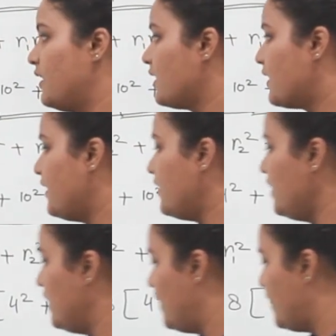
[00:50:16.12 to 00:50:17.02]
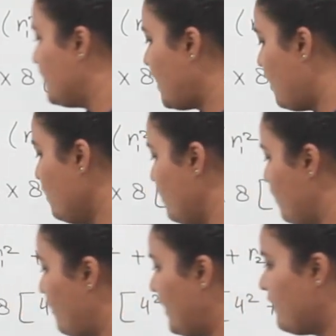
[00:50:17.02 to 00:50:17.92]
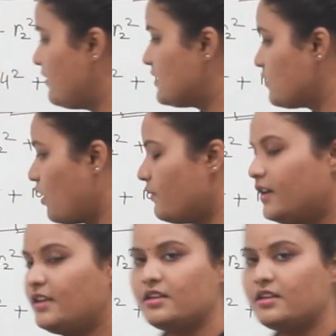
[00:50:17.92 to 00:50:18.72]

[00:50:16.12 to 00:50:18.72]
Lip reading: Clear? Now when I will solve it,